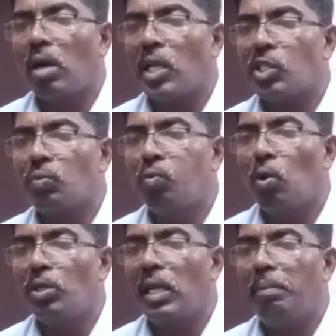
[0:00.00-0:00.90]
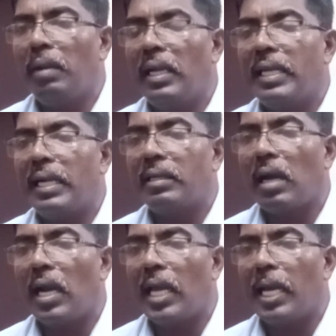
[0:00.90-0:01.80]
cost $14
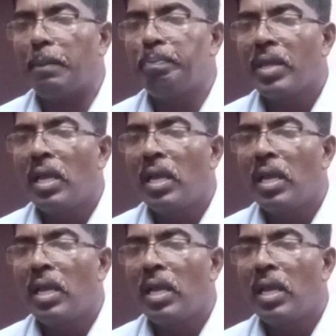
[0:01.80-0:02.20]
billion.